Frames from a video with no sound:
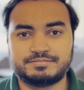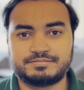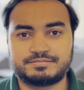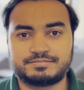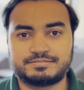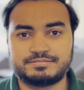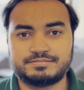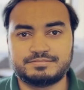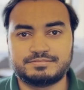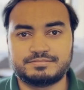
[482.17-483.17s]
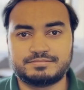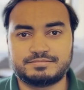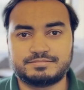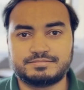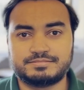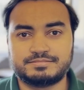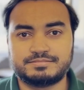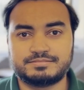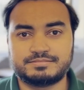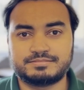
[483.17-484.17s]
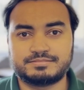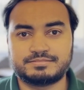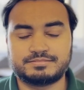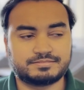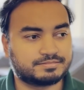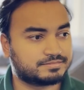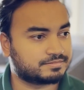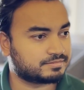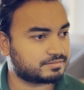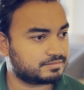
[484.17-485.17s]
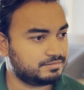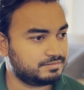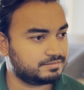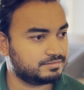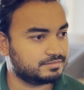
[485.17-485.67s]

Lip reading: This person isn't speaking.